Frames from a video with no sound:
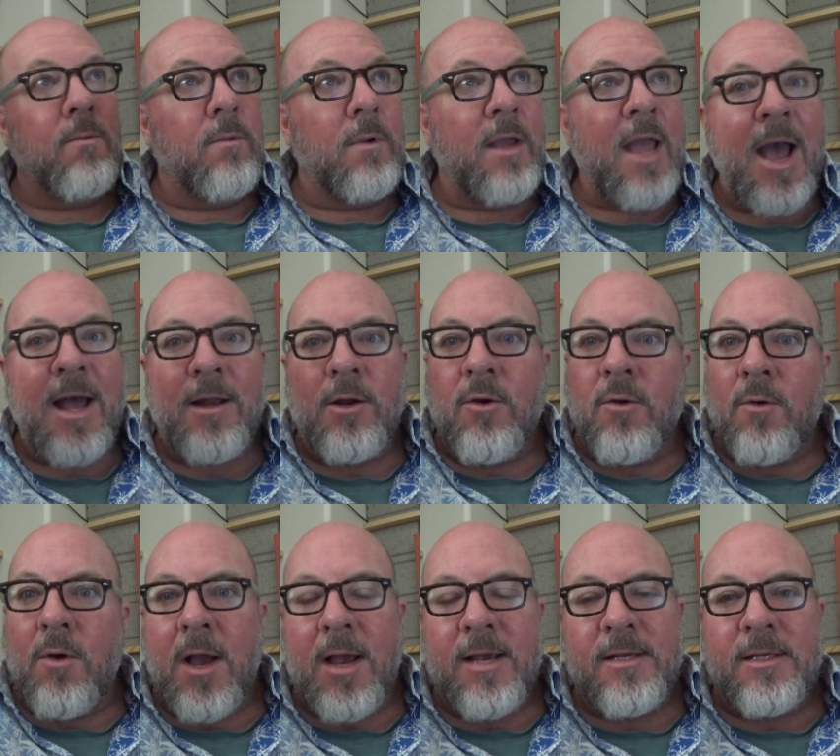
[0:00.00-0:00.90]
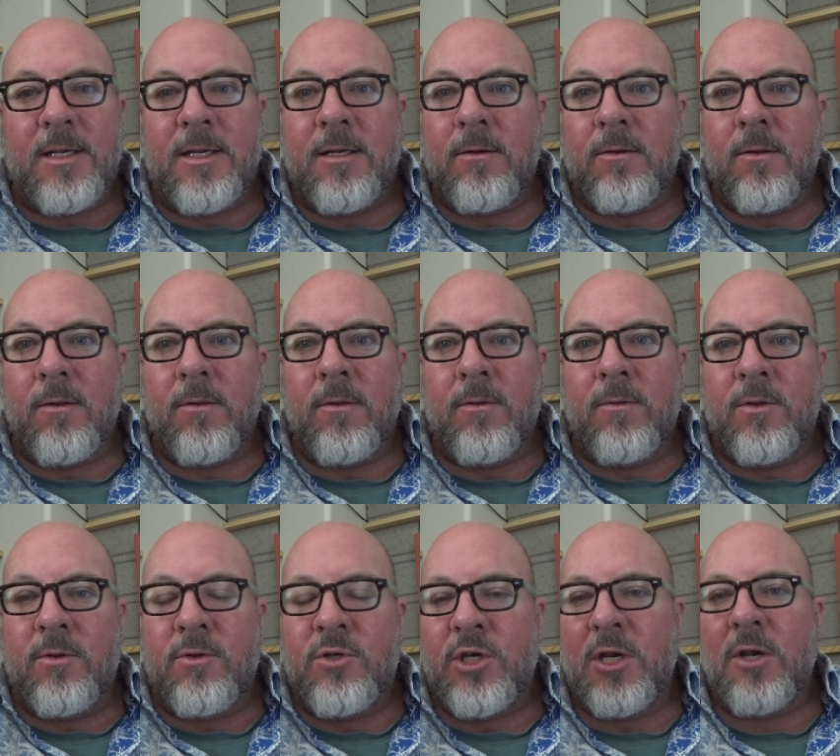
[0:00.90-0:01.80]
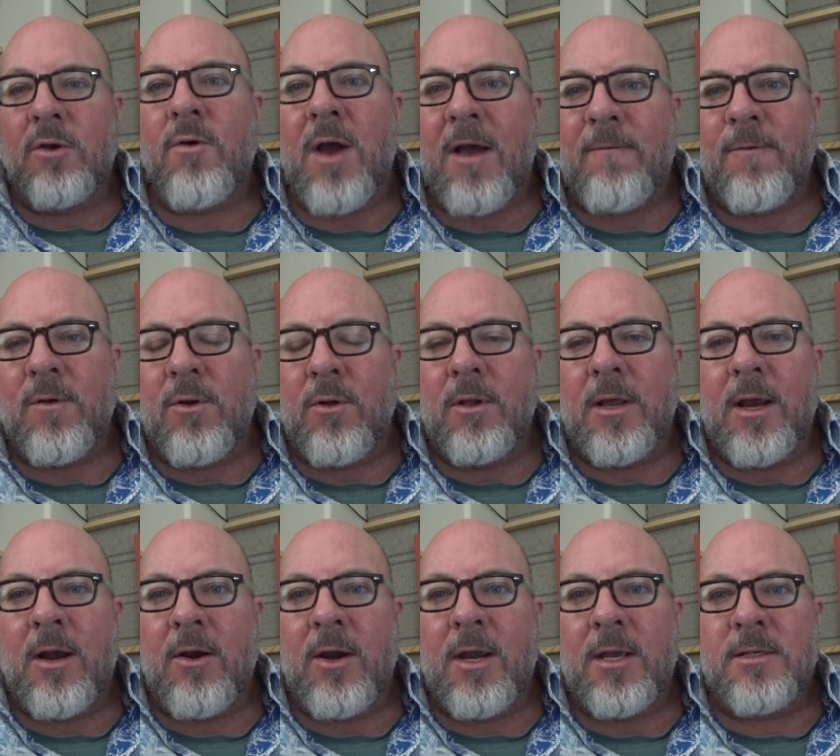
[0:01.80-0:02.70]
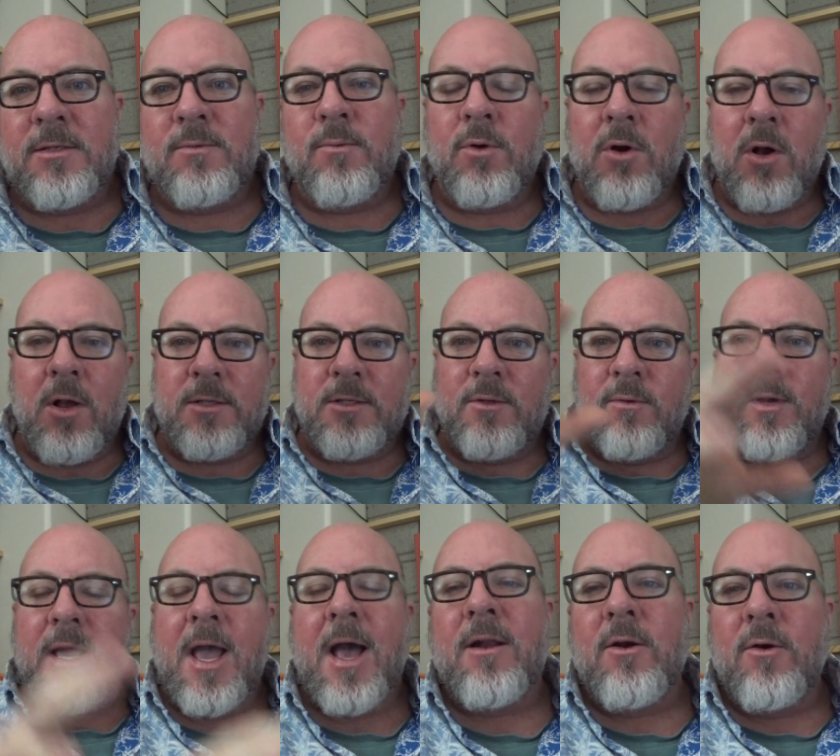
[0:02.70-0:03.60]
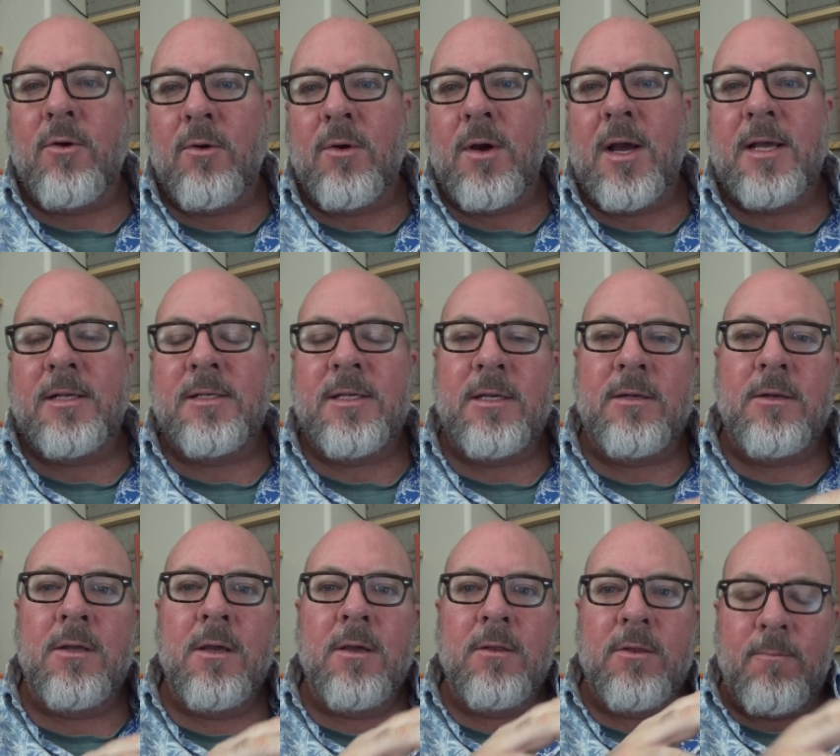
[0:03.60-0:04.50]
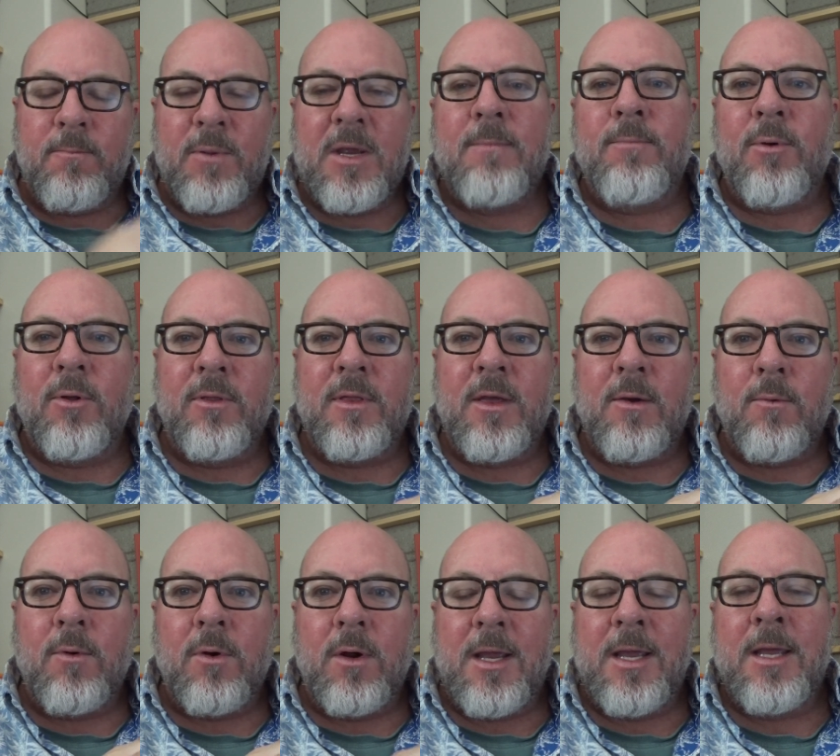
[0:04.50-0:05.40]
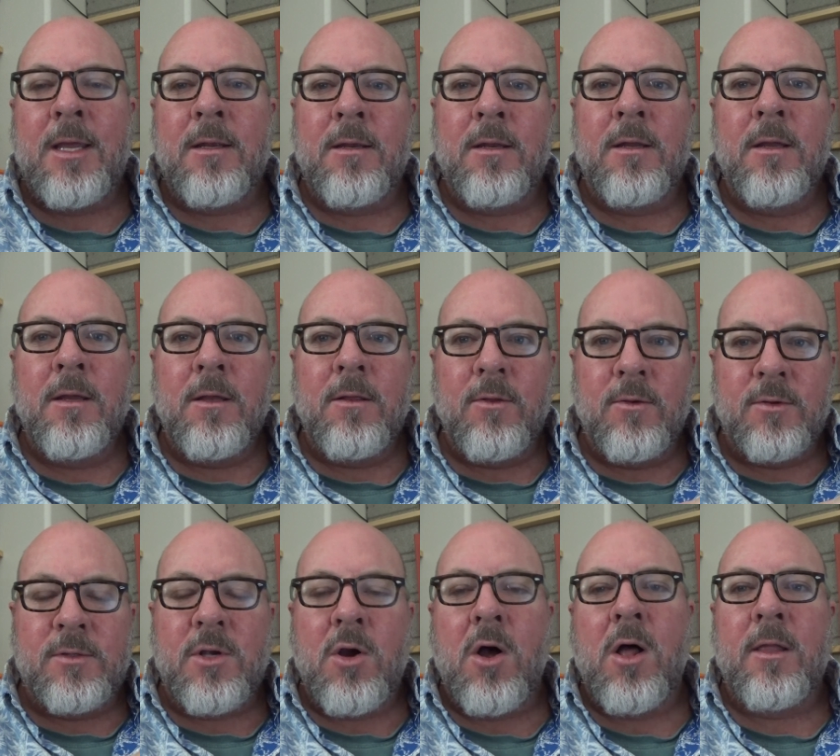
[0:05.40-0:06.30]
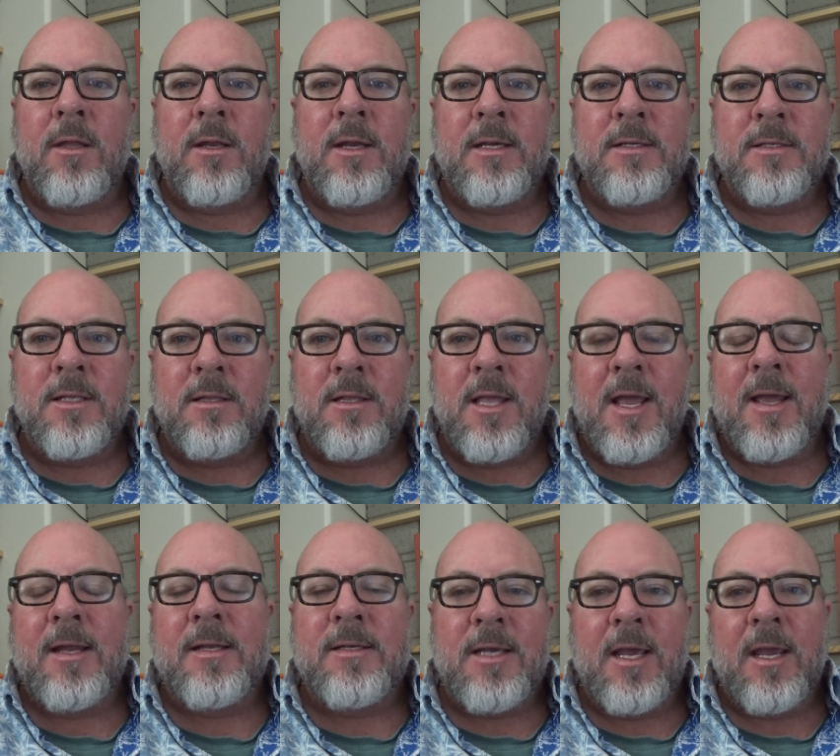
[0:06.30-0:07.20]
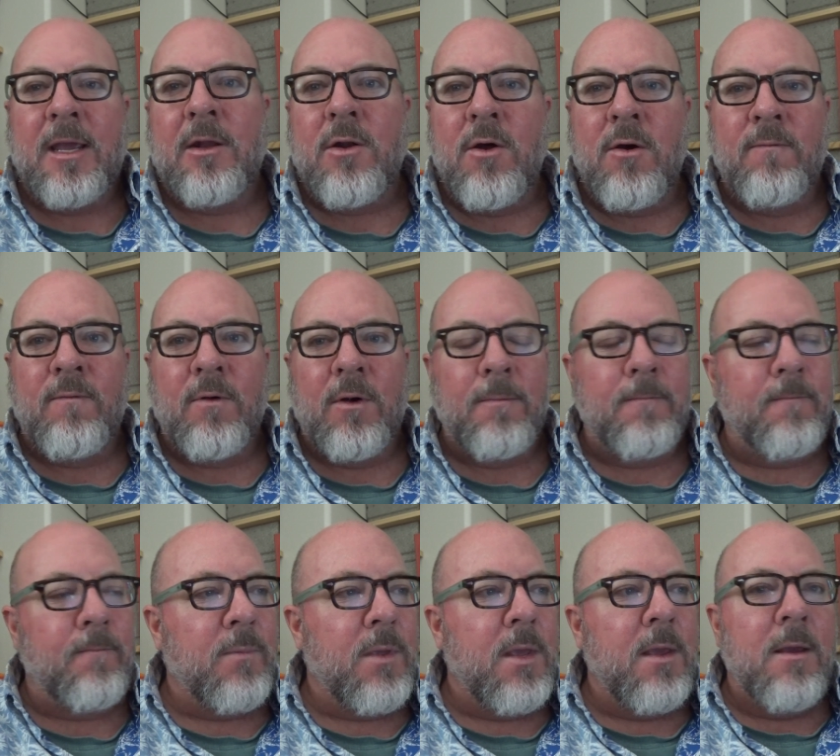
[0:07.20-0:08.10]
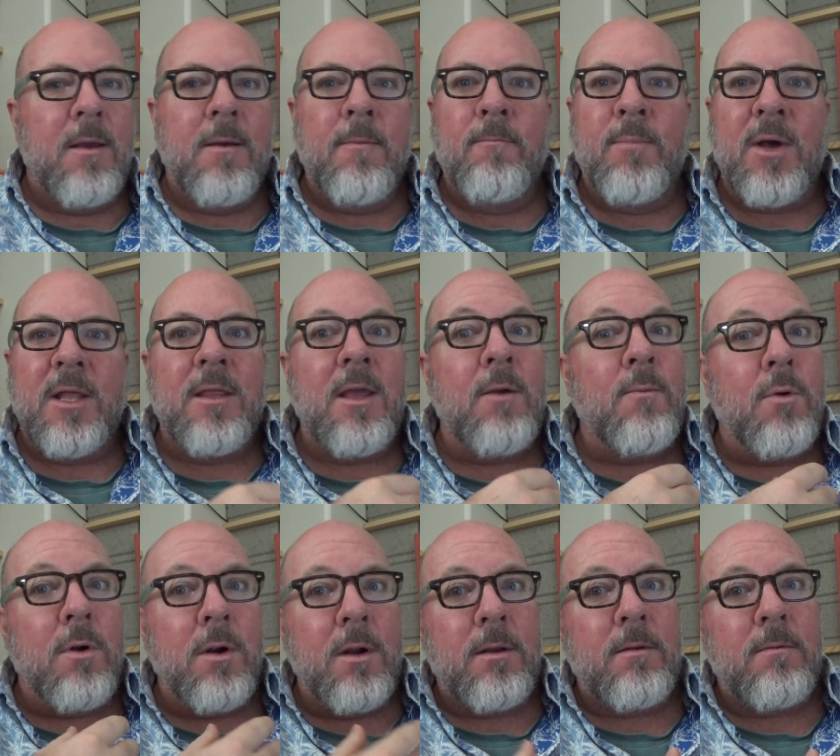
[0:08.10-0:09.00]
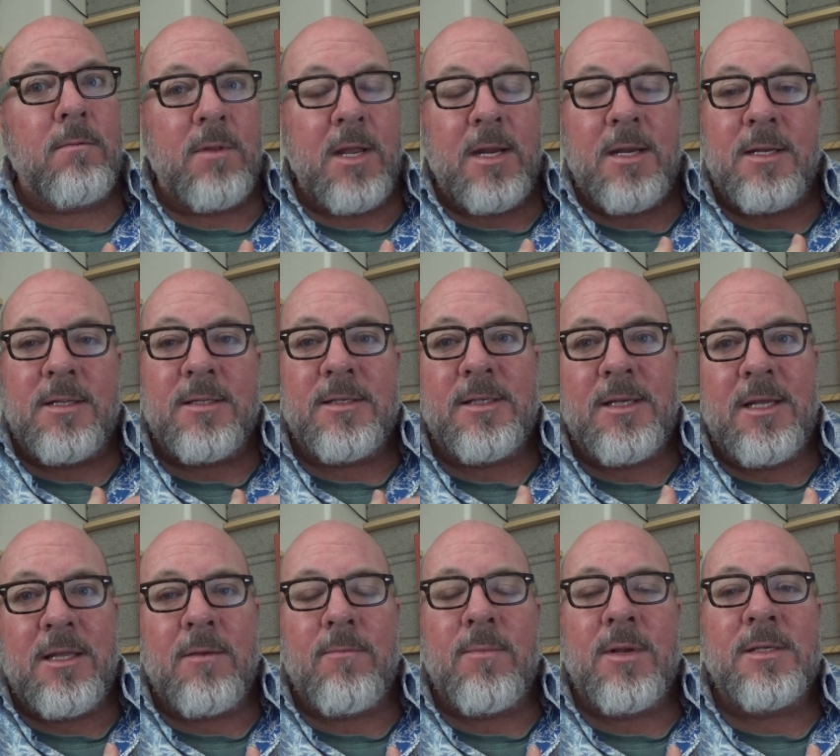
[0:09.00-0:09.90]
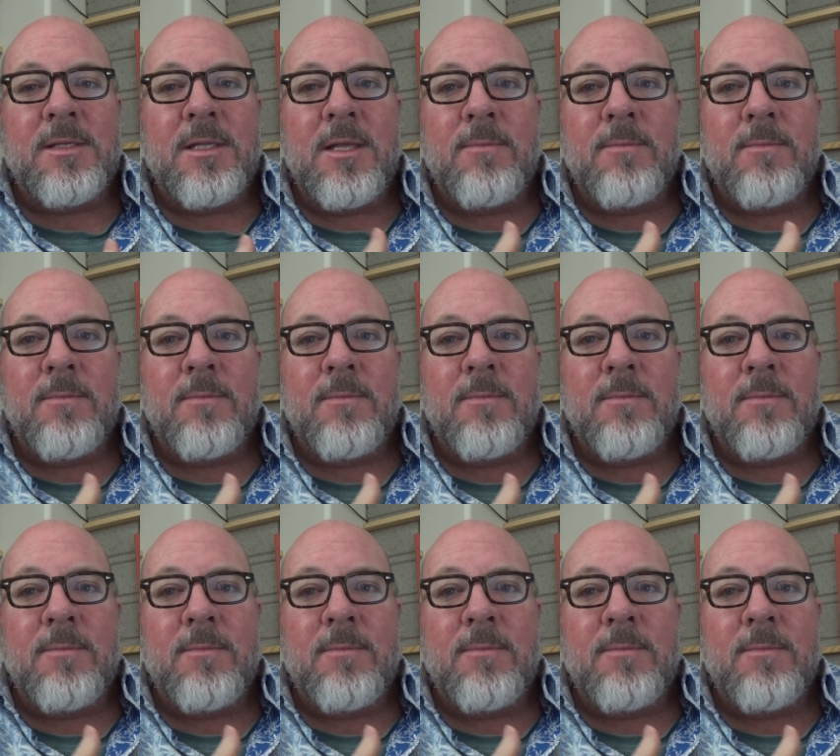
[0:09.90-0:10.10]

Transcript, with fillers: categorizing geographical areas were also categorizing the people that were in those colonies that they had taken over but they weren't they didn't see them as